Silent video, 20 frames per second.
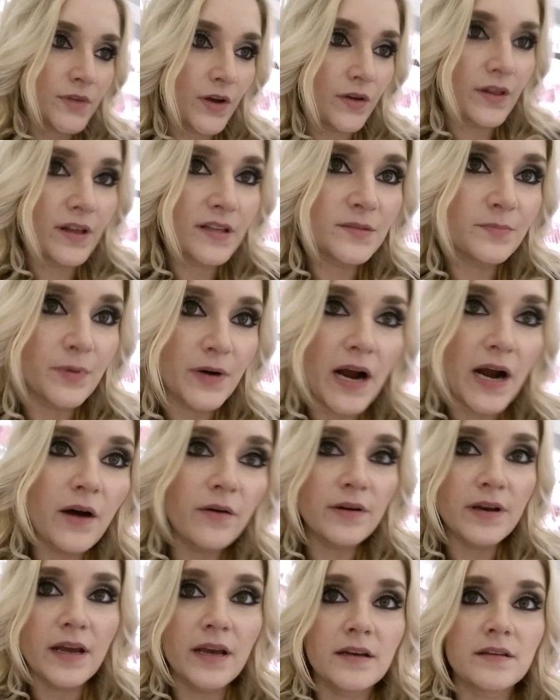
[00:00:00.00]
No, that's
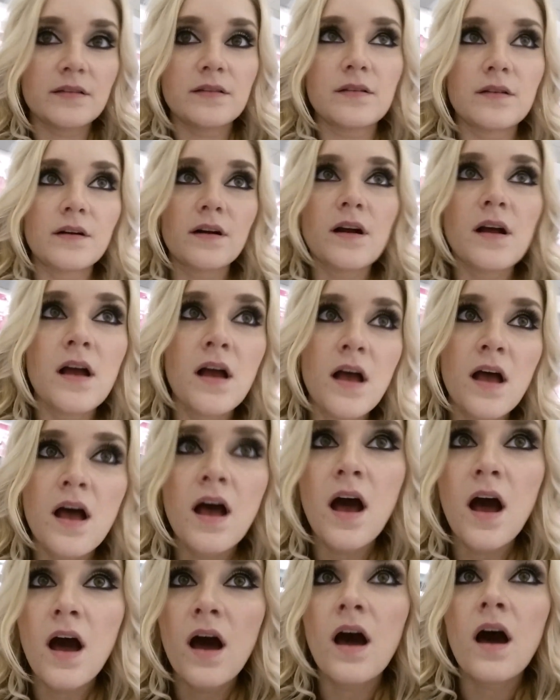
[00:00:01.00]
brow enhancer.
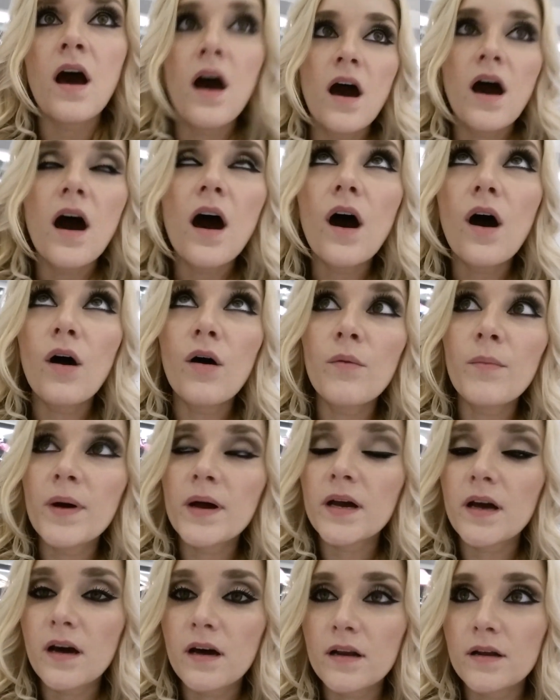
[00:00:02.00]
Oh
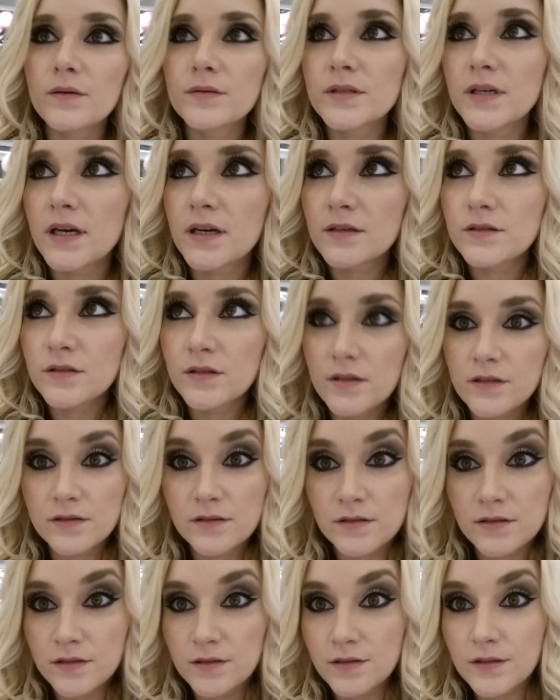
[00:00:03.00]
my god, I was actually
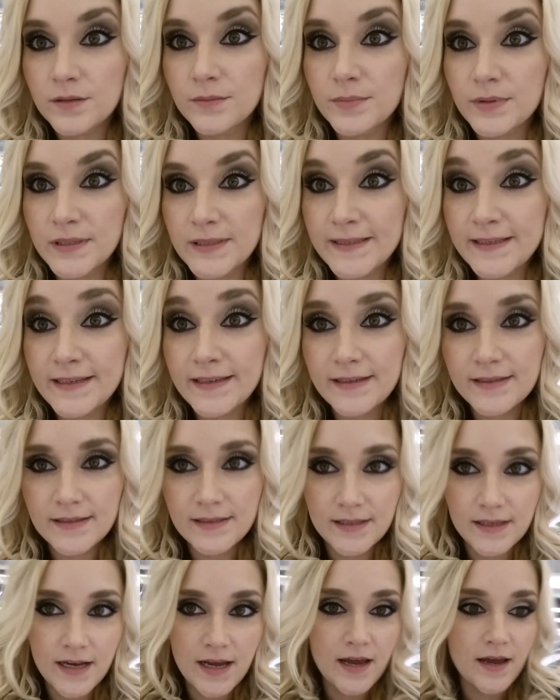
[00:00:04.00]
considering buying it
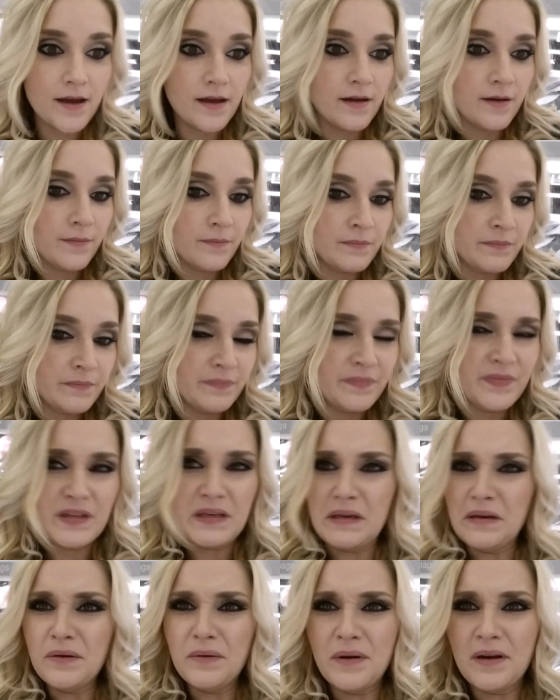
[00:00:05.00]
today.
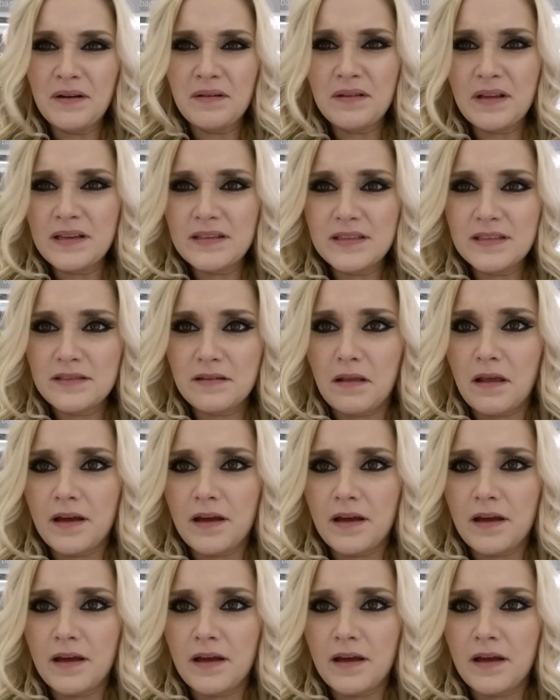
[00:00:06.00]
Ew, I don't like this